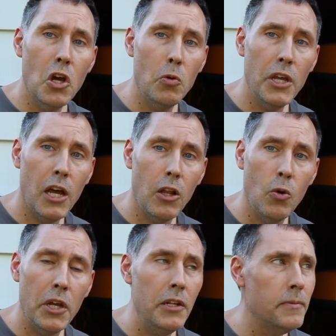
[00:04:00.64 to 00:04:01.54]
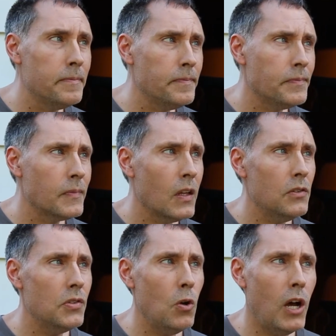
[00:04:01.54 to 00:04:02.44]
no yellowing,
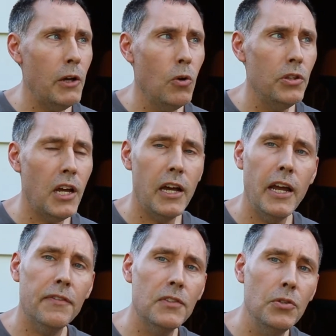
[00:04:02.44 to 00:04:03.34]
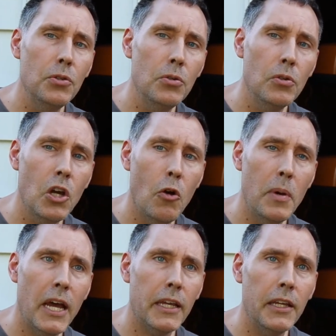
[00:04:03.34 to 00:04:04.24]
so I will not have to go
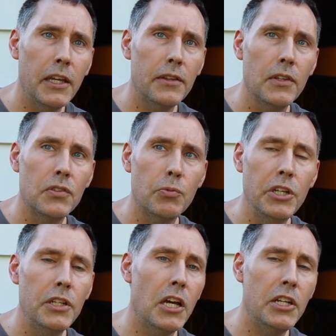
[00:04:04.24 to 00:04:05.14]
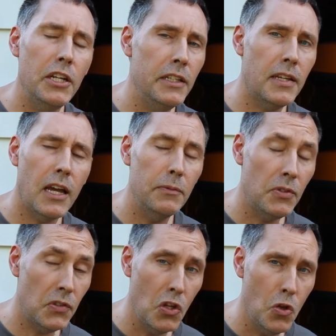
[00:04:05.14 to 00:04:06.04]
back and get this redone anytime
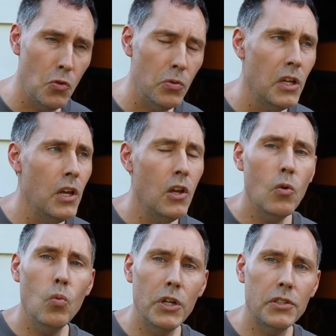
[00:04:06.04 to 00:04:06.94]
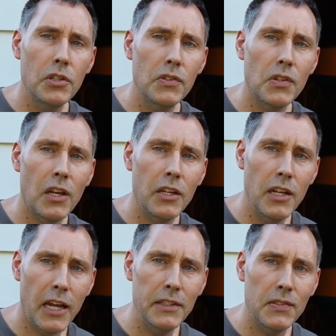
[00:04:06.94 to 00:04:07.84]
soon, which is a
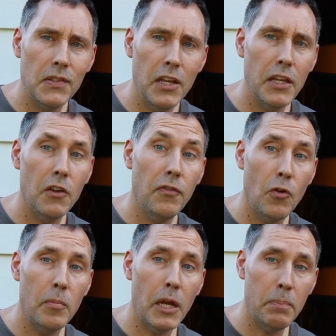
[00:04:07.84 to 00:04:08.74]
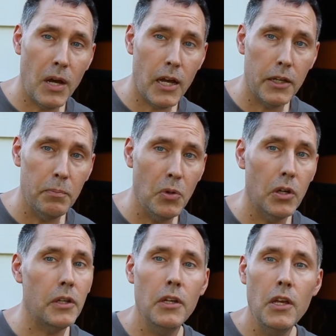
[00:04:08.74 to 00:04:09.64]
nice thing for my pocketbook.